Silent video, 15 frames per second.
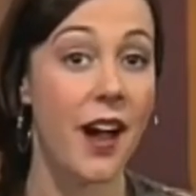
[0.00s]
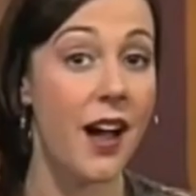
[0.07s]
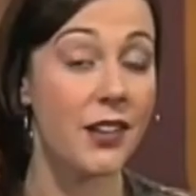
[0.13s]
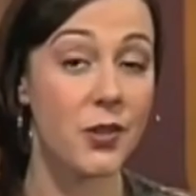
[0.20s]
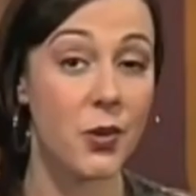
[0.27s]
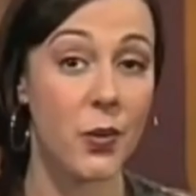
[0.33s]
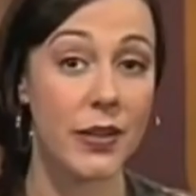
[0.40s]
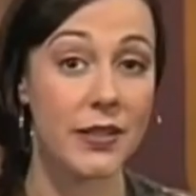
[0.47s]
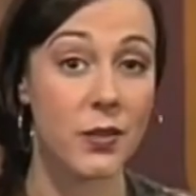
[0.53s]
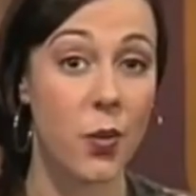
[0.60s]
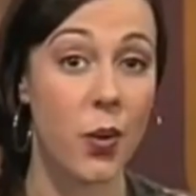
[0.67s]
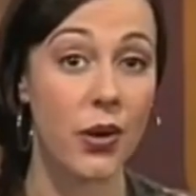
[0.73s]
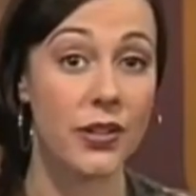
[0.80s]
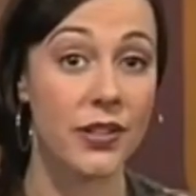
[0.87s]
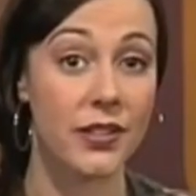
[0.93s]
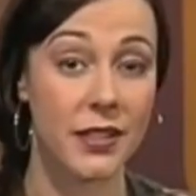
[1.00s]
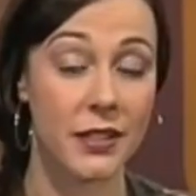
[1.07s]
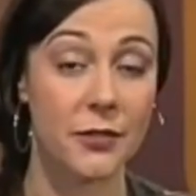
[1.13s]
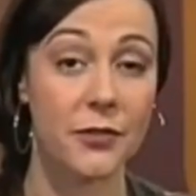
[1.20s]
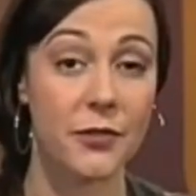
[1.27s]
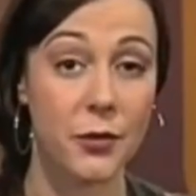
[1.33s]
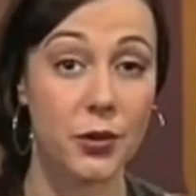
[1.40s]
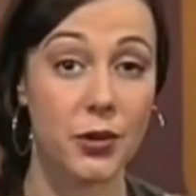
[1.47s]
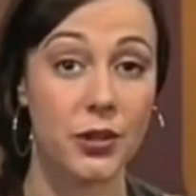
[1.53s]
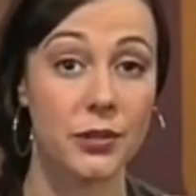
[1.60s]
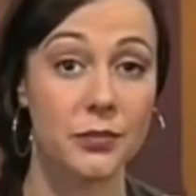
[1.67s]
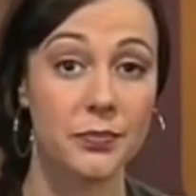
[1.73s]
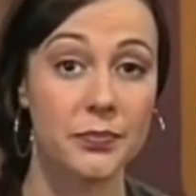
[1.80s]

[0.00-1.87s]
aren't always quoted in full.